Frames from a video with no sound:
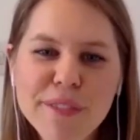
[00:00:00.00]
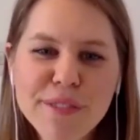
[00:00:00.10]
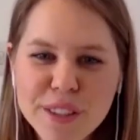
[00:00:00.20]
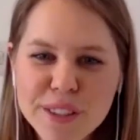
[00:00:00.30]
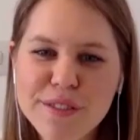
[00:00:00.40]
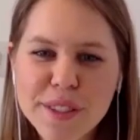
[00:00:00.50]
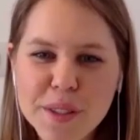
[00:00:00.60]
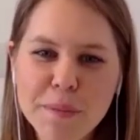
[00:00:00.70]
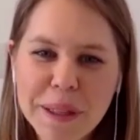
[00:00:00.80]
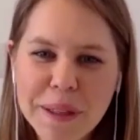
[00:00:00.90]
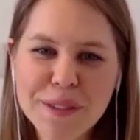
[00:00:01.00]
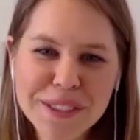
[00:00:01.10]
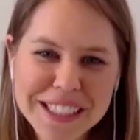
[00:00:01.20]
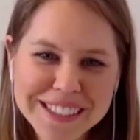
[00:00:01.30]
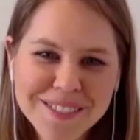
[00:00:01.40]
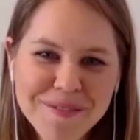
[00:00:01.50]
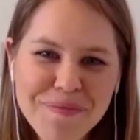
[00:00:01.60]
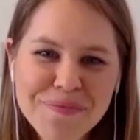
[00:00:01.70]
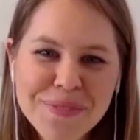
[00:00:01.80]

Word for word: but for you it feels a bit overdone.